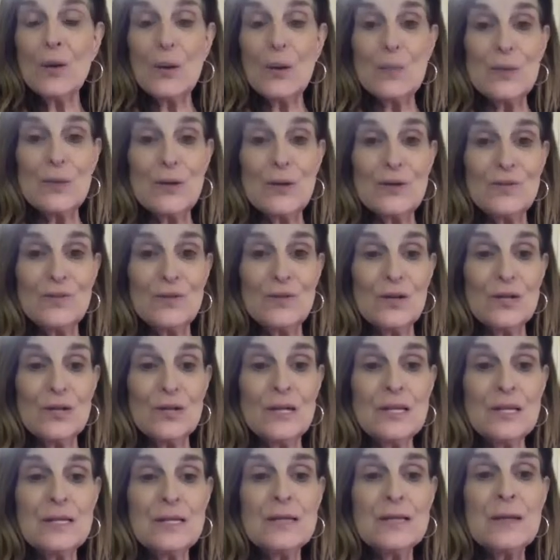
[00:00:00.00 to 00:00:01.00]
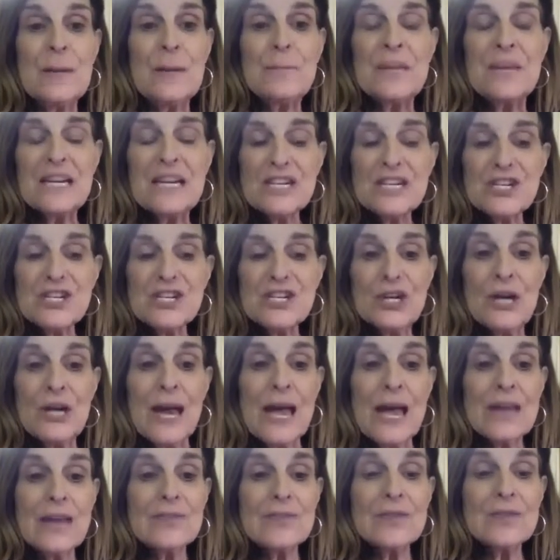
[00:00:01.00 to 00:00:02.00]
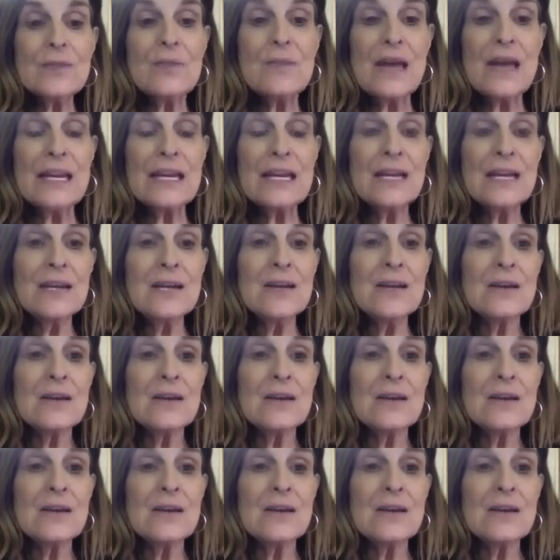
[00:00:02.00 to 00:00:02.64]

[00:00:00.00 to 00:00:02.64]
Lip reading: her beautiful picture, and the many